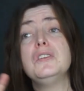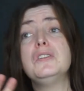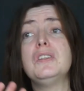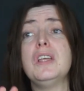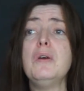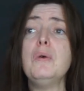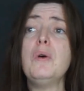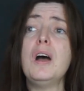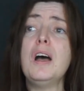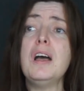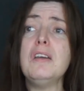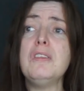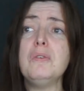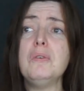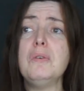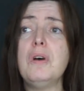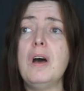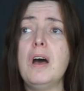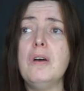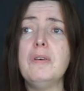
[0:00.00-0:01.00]
So I
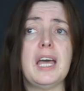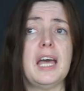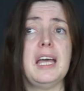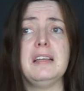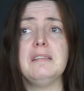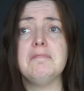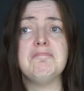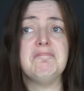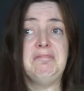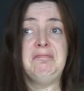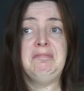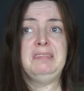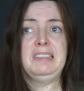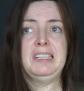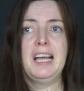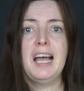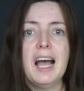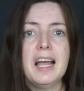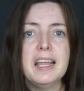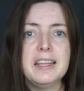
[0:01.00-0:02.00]
thought, okay,
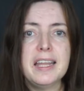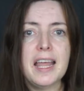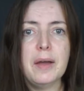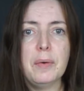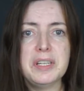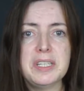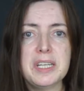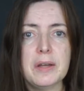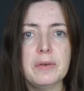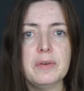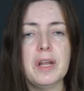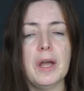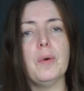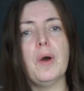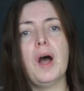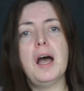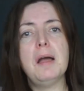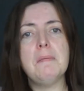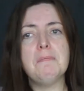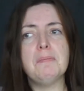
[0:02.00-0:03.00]
now I don't
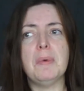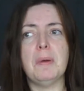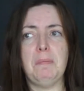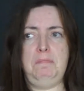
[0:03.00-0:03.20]
know. I'm